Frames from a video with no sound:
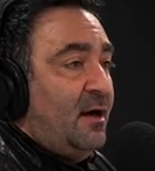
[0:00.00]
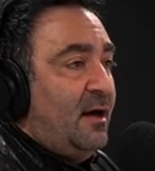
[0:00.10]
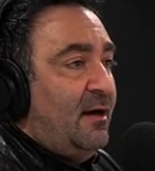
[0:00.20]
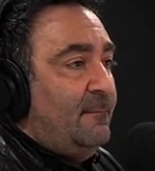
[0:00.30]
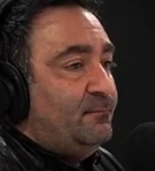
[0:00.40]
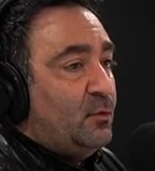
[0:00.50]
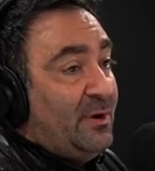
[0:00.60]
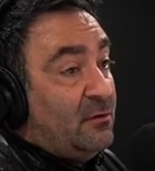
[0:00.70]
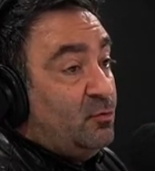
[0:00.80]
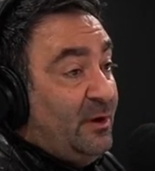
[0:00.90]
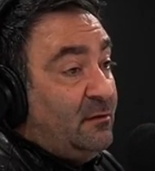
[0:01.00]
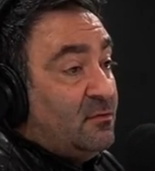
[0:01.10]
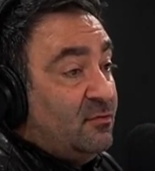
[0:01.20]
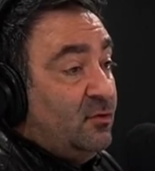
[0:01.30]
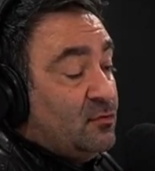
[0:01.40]
Um, whereas
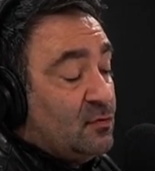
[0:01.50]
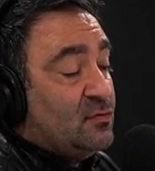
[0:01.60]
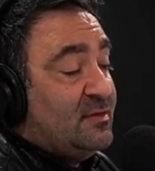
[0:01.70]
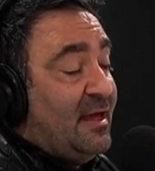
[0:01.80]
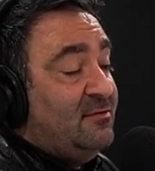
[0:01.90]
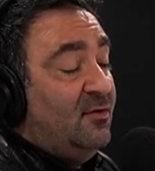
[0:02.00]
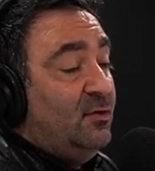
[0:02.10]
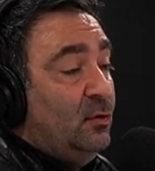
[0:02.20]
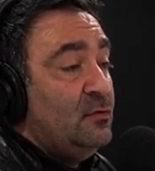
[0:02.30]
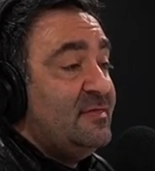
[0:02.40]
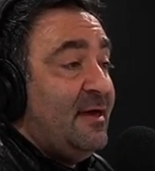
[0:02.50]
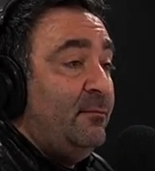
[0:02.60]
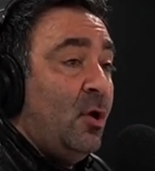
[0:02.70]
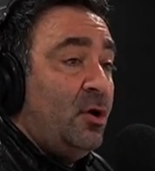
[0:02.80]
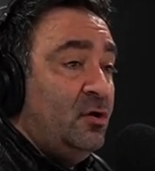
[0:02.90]
Windows users tend to use
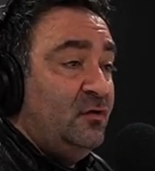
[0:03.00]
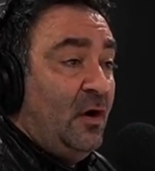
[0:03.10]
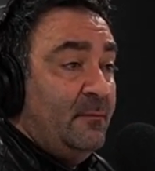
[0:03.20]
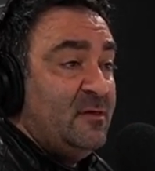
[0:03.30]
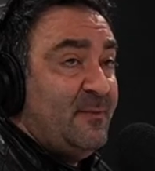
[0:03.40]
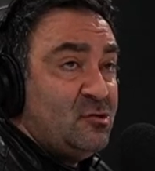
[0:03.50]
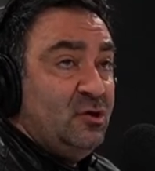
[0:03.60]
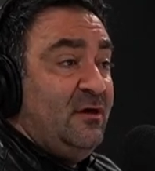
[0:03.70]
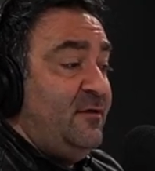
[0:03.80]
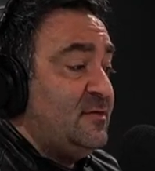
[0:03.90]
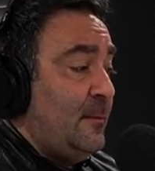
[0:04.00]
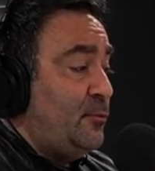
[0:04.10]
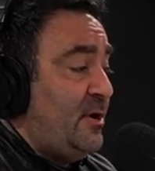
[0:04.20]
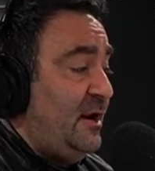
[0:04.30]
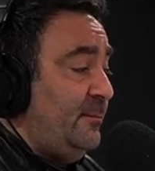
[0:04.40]
them longer term, especially if it's
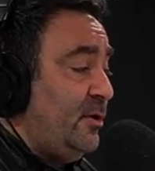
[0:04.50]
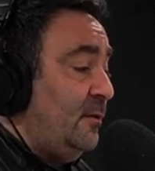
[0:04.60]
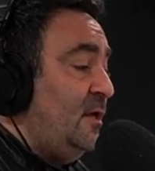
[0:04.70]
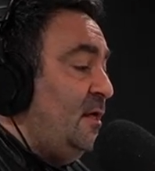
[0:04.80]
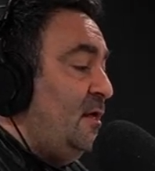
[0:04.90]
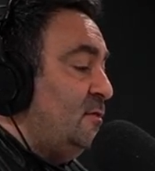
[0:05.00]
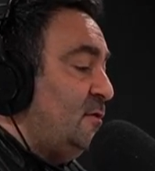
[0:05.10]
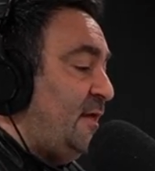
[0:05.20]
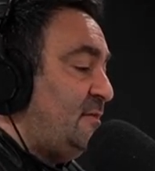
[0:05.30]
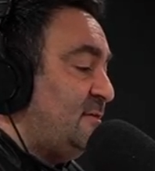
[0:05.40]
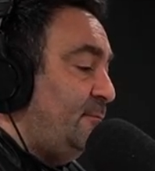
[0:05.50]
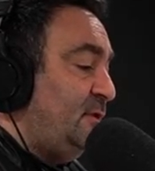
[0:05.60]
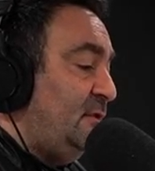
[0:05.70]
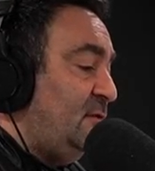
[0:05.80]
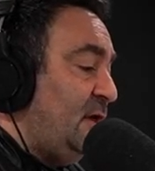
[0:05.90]
upgradable. So that's
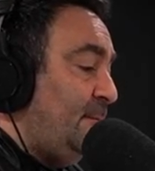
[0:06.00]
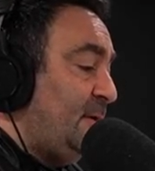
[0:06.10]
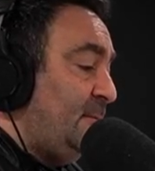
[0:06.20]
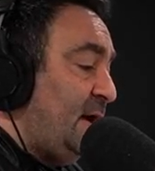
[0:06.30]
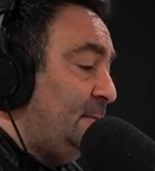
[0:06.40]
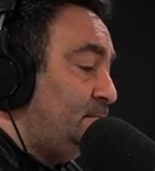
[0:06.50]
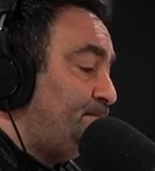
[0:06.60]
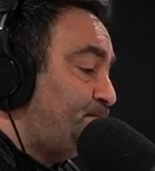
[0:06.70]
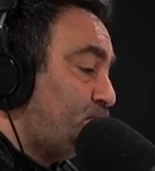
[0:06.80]
something to keep in mind.